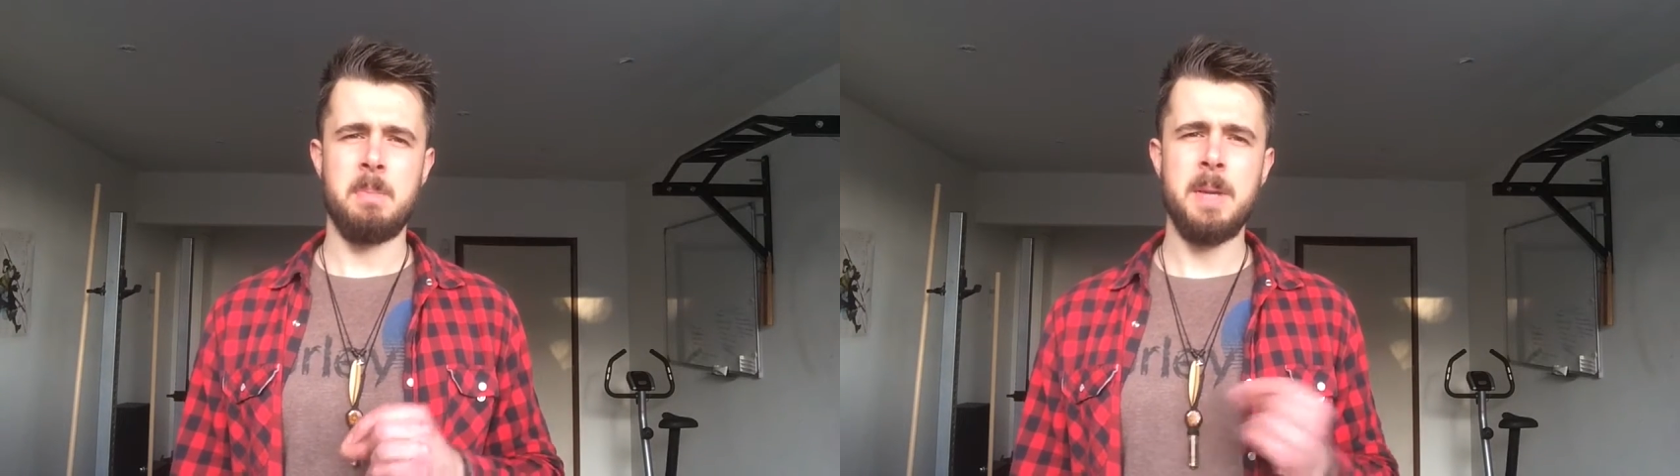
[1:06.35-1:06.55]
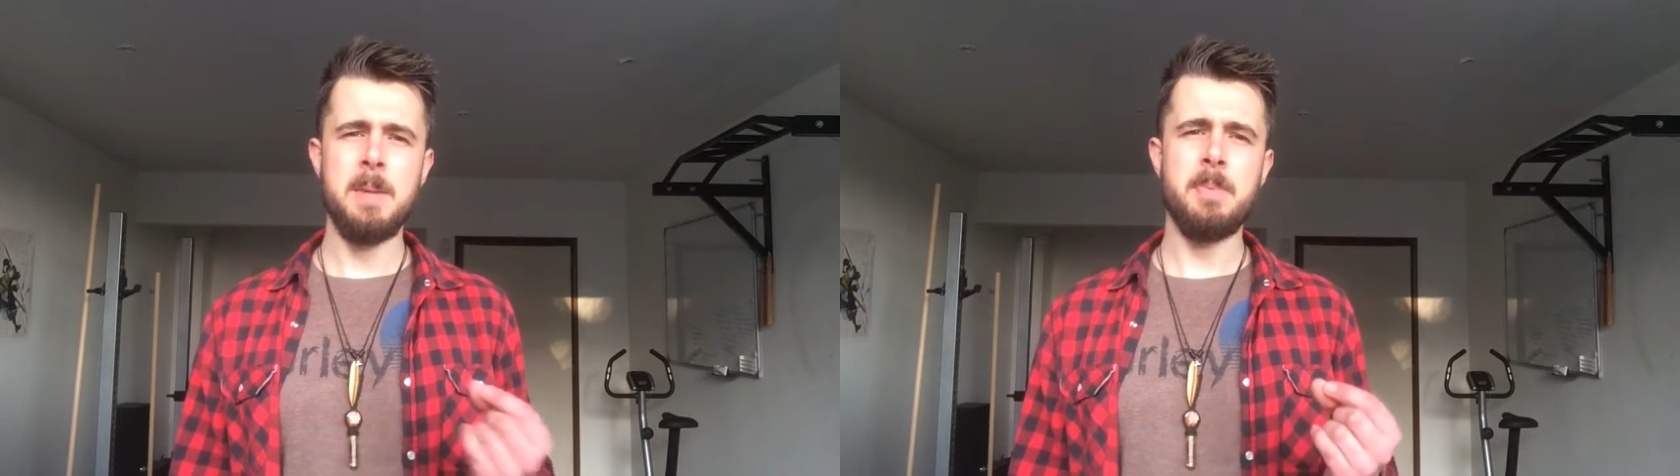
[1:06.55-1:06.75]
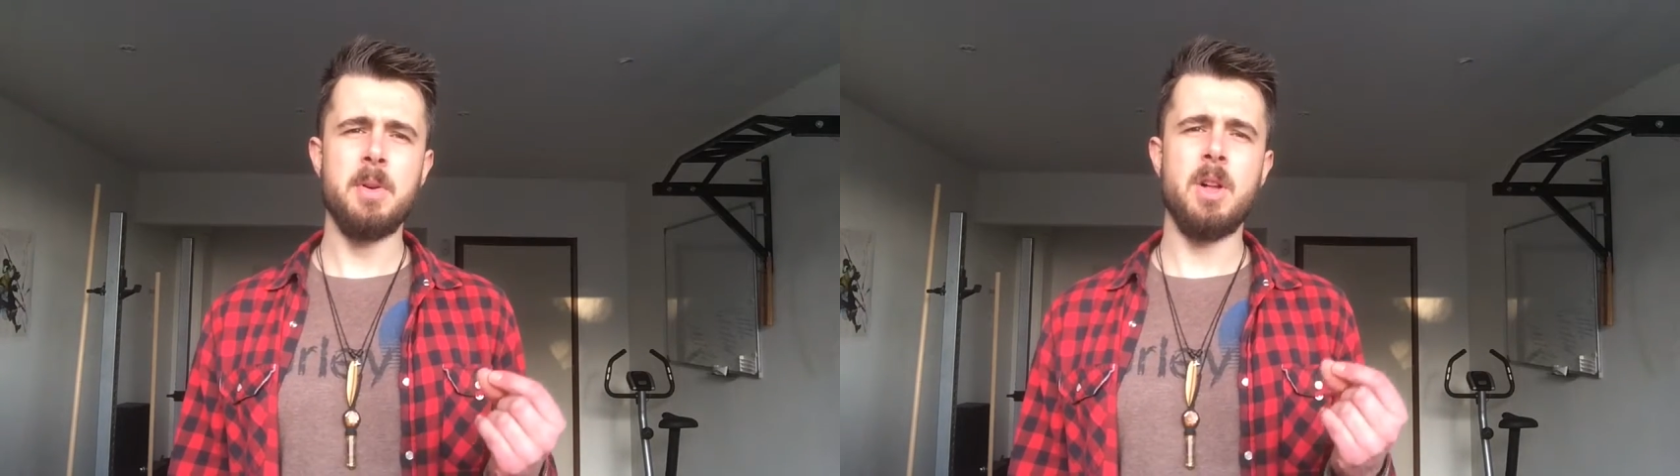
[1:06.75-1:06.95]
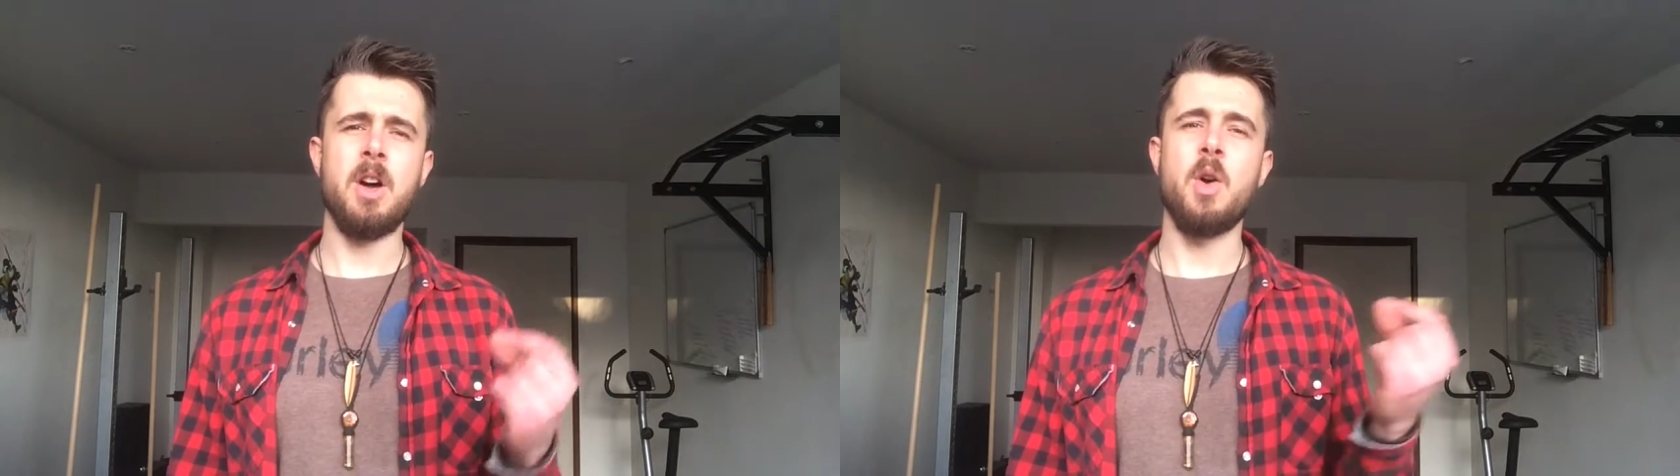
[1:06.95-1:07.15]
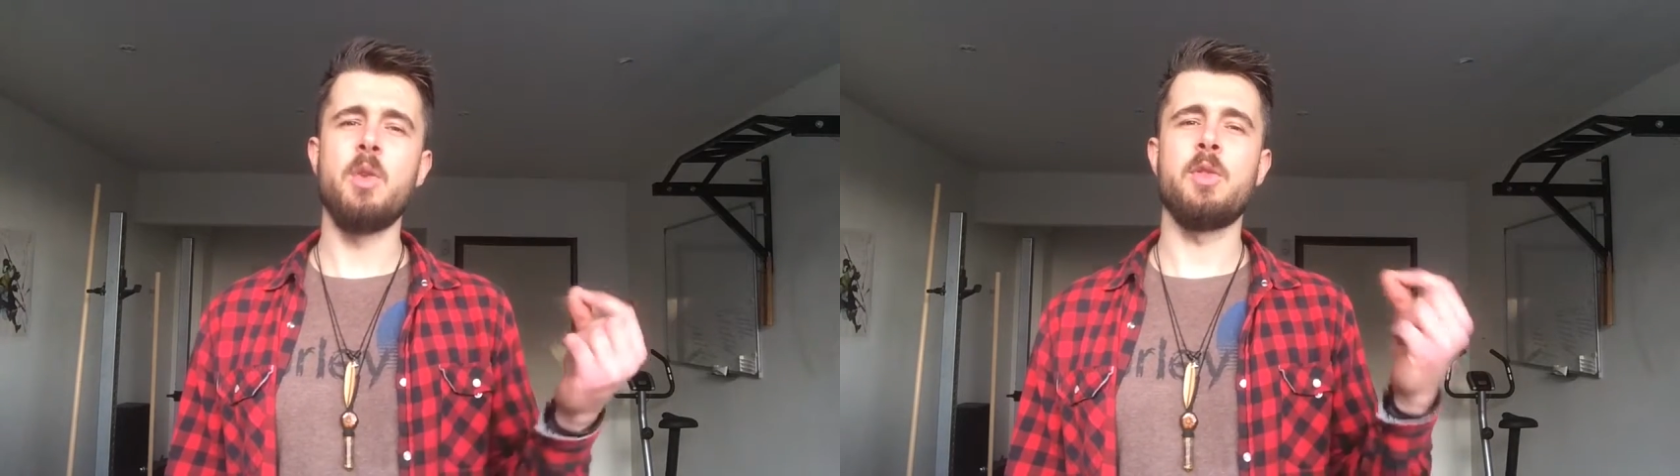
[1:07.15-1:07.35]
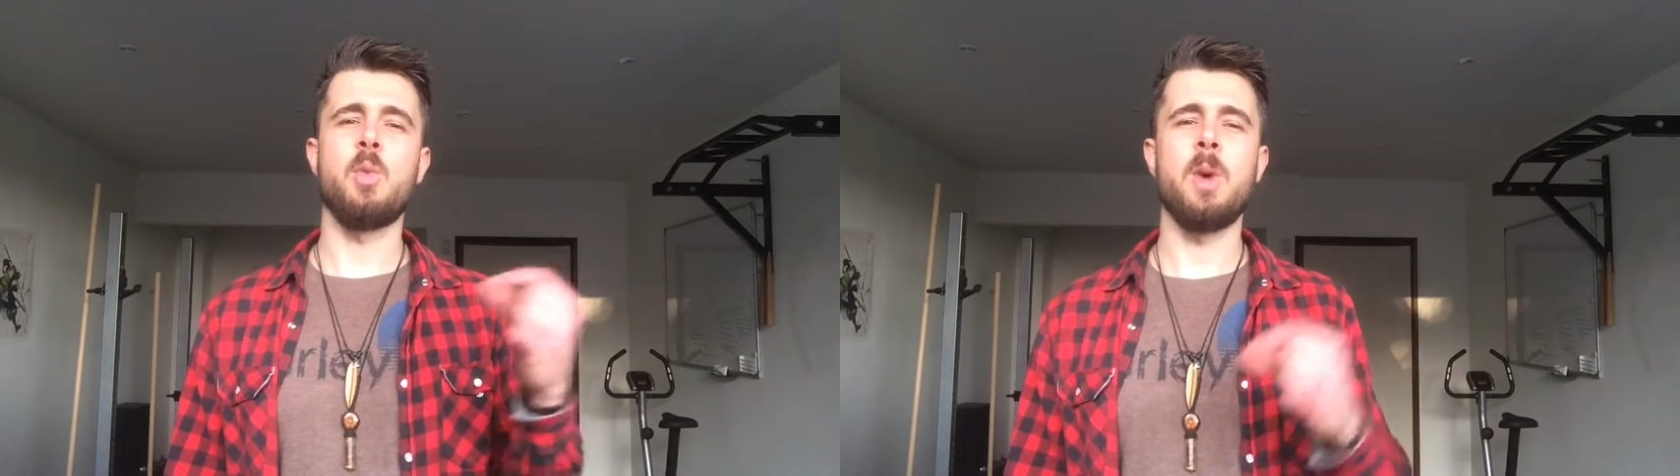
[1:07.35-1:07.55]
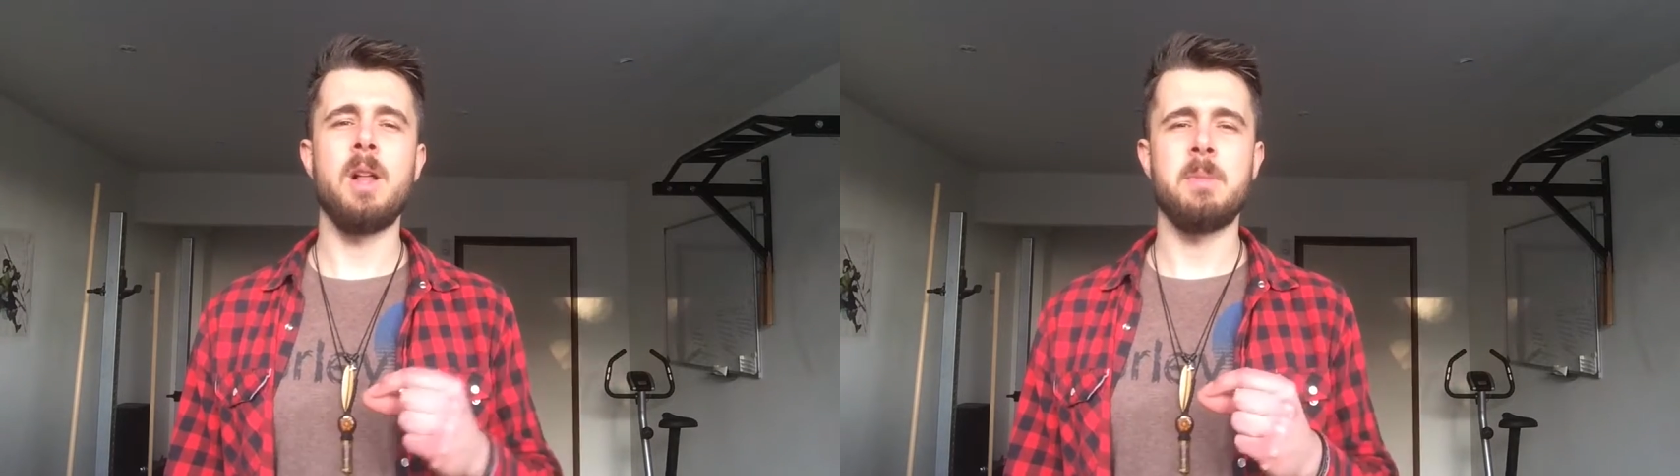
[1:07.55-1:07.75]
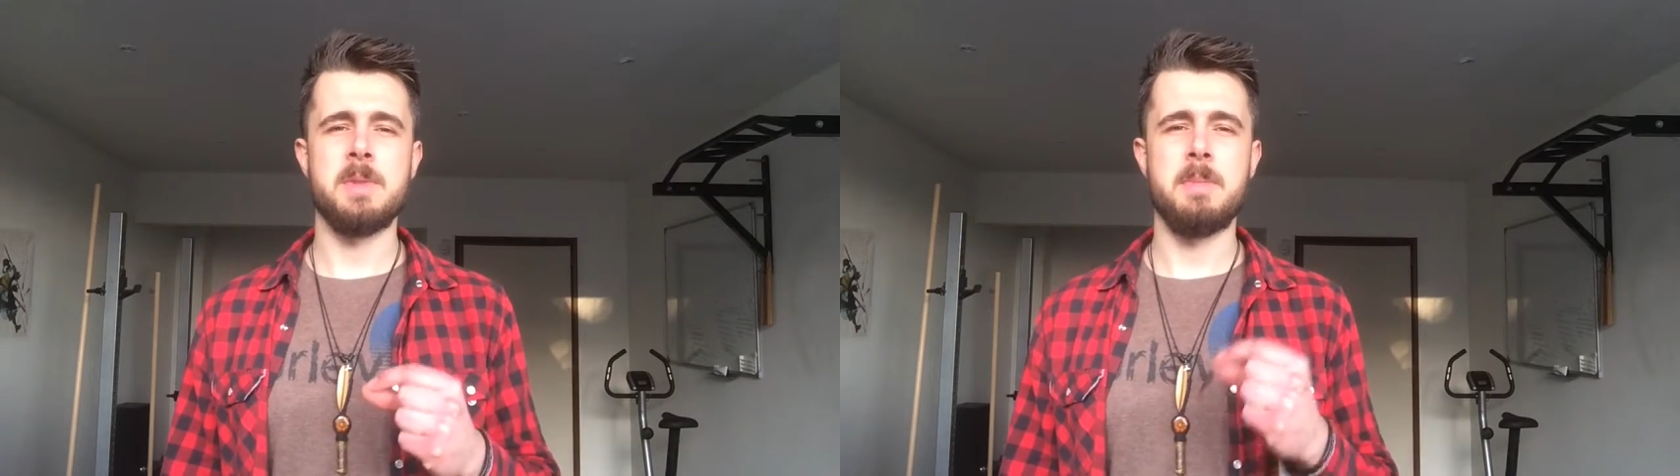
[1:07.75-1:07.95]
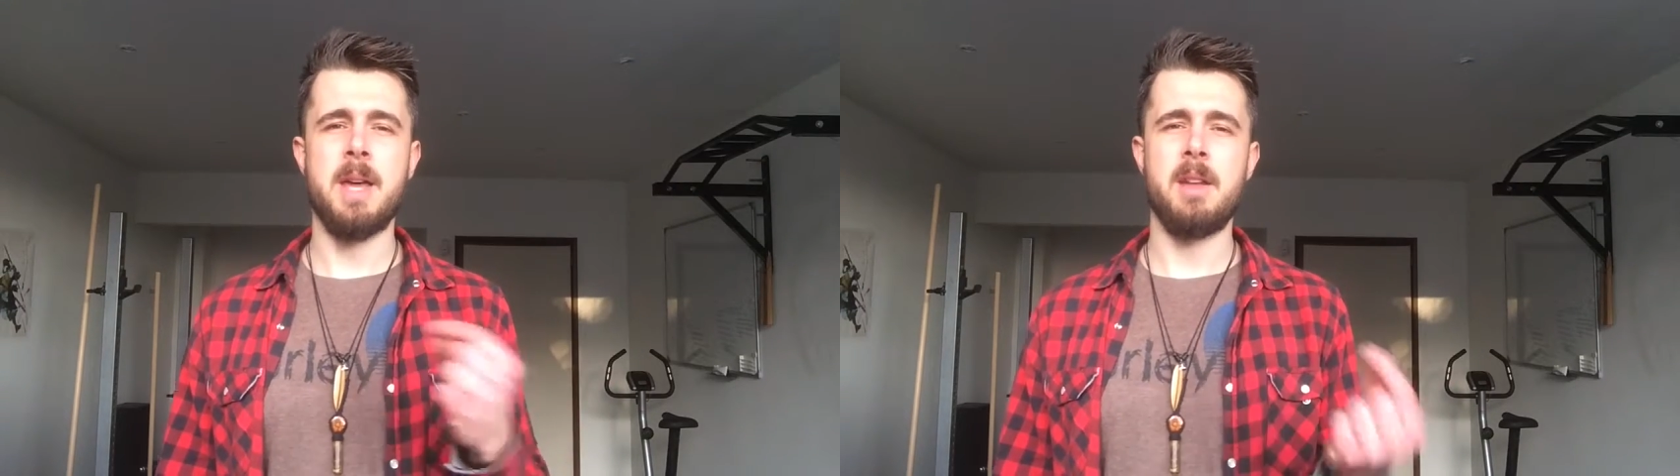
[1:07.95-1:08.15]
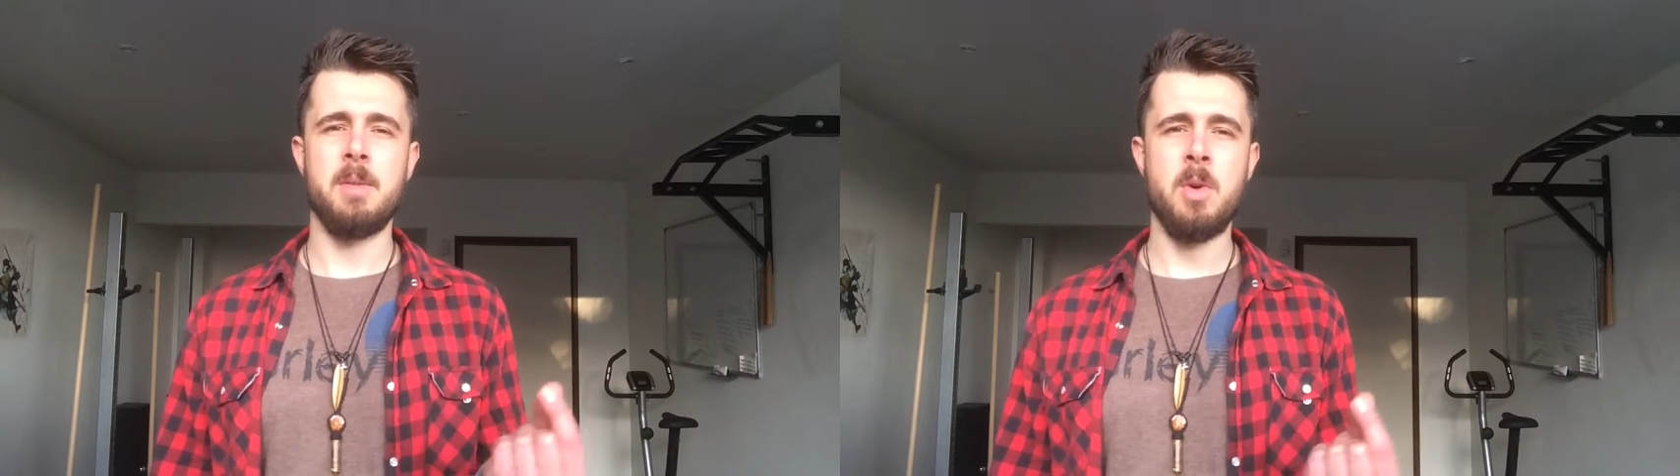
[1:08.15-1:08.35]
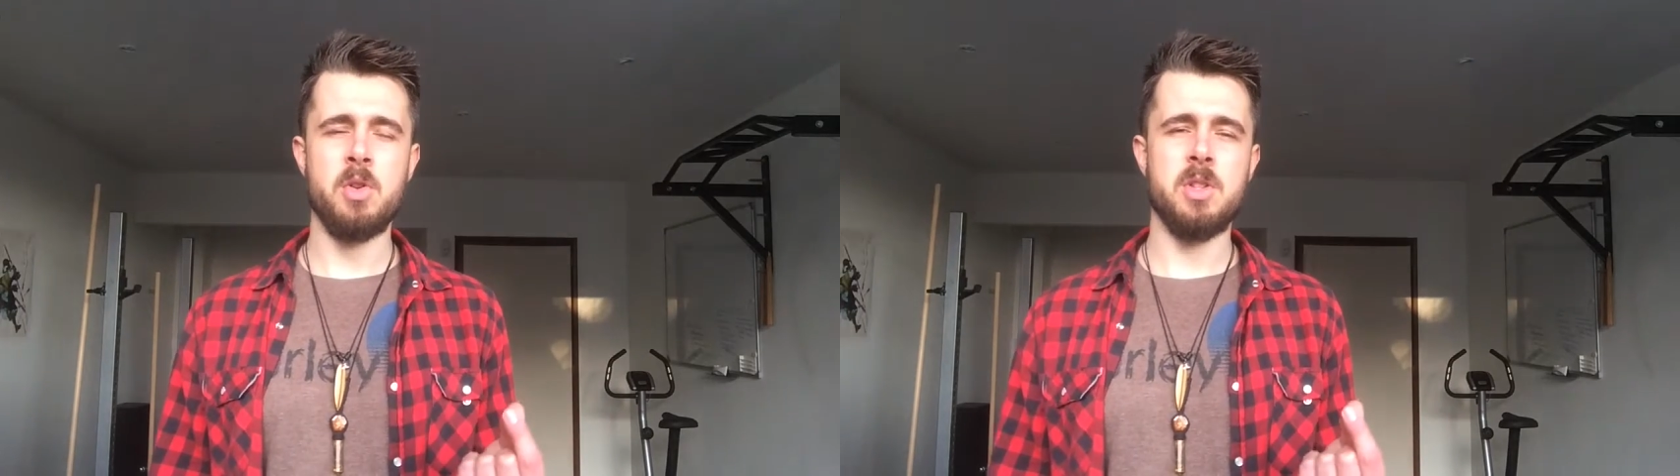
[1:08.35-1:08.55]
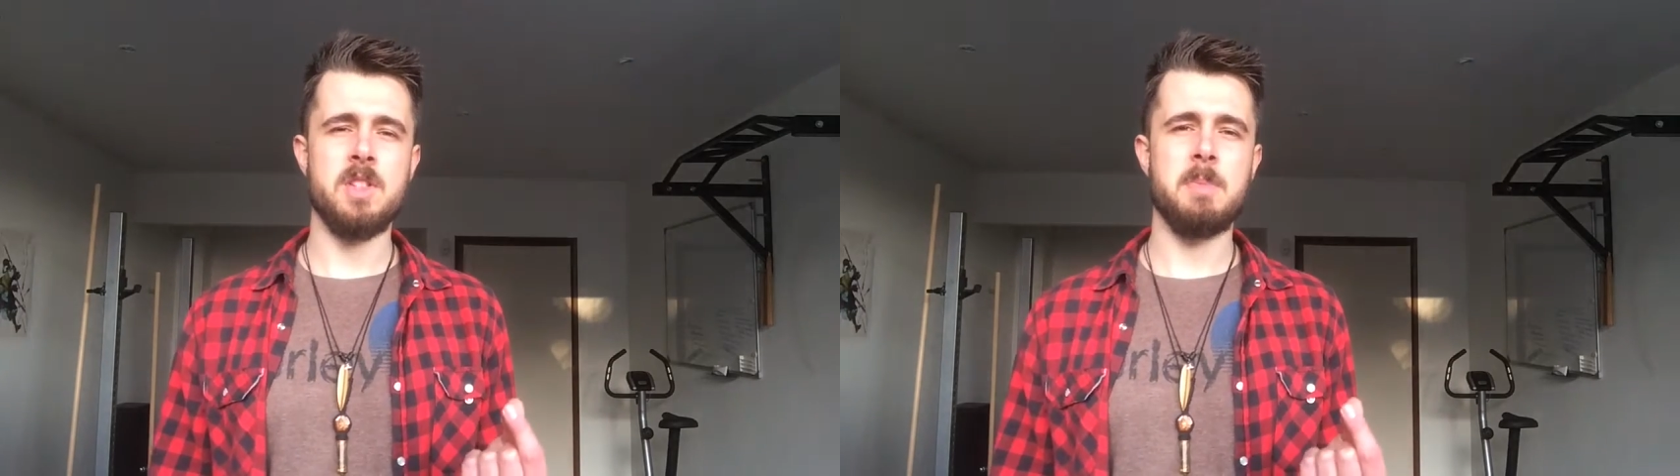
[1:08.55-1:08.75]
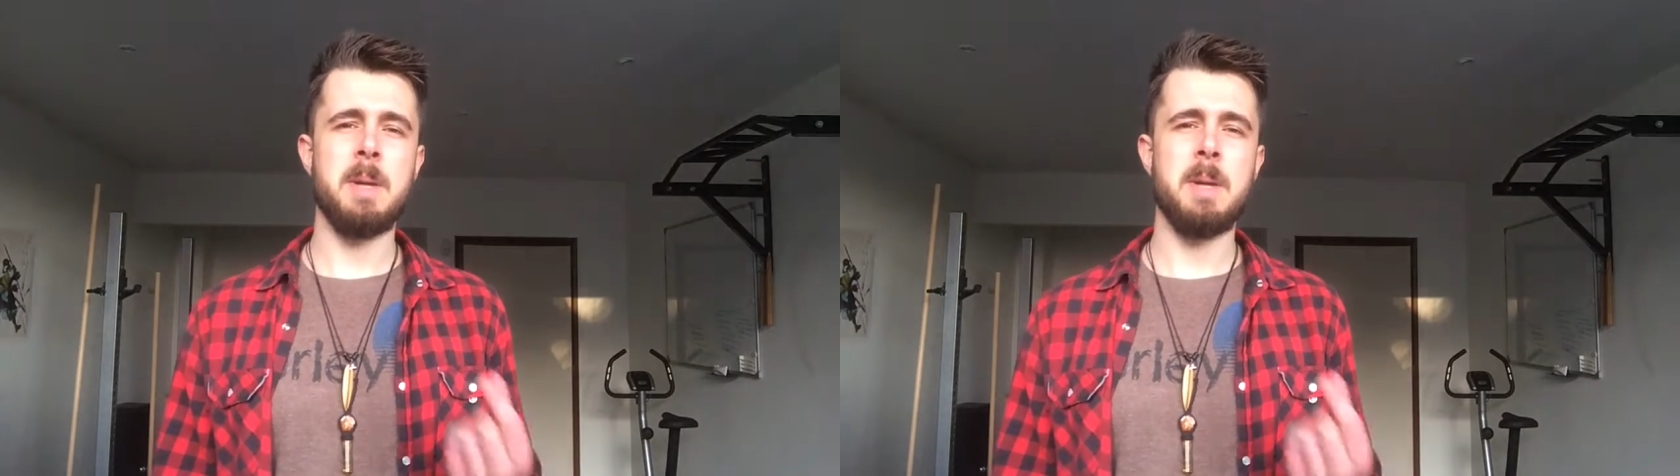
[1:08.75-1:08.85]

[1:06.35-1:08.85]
people are overwhelmed by their emotions.